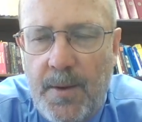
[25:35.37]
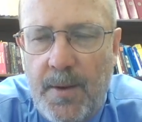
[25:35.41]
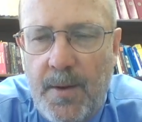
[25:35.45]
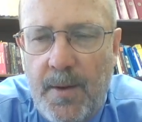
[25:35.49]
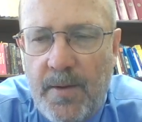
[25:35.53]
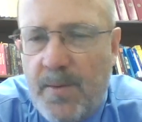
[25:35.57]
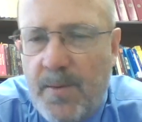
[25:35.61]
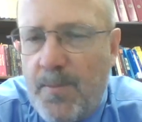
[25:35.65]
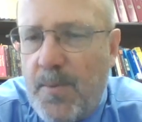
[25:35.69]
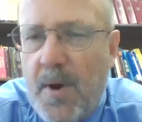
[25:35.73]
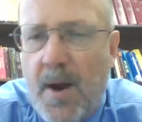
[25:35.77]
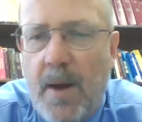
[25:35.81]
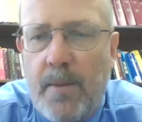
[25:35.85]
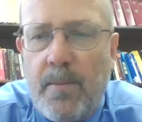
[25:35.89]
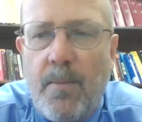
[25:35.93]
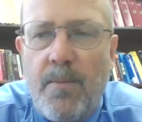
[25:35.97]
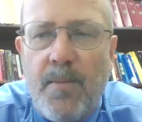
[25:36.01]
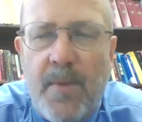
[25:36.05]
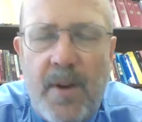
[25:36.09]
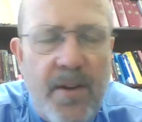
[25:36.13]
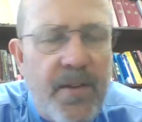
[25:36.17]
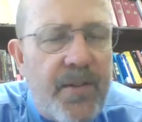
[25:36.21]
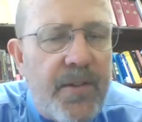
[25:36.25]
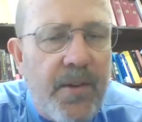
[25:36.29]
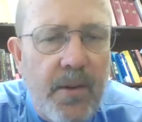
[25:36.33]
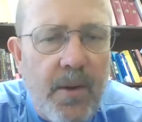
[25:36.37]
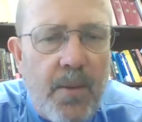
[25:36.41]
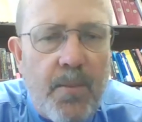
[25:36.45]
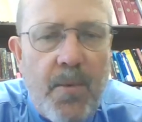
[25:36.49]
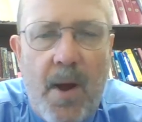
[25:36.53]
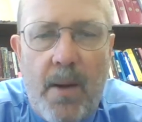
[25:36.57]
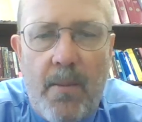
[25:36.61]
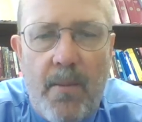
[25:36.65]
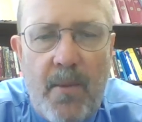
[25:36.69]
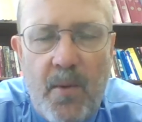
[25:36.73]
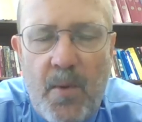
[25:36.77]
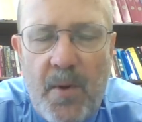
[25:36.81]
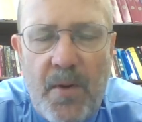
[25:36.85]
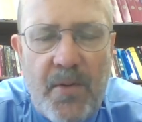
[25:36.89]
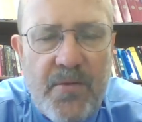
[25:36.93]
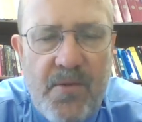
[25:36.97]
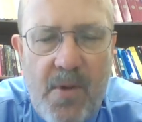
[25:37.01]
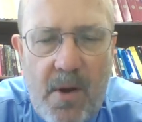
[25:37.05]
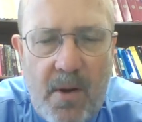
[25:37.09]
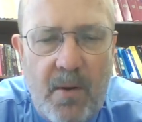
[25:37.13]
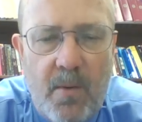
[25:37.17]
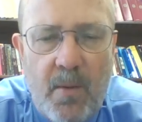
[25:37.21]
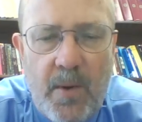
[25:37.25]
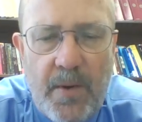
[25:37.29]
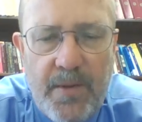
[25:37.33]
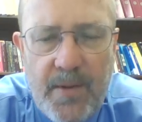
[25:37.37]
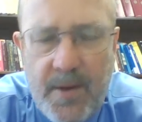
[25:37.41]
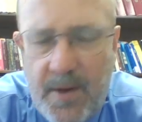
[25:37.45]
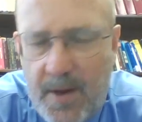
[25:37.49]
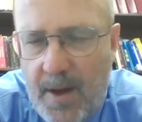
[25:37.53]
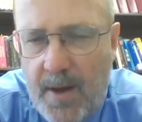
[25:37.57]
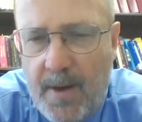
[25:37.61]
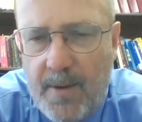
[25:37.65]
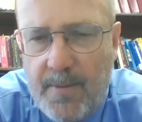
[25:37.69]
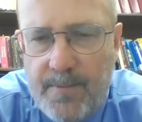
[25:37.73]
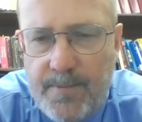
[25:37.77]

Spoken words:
It's a problem, and it's still a problem that we struggle with today.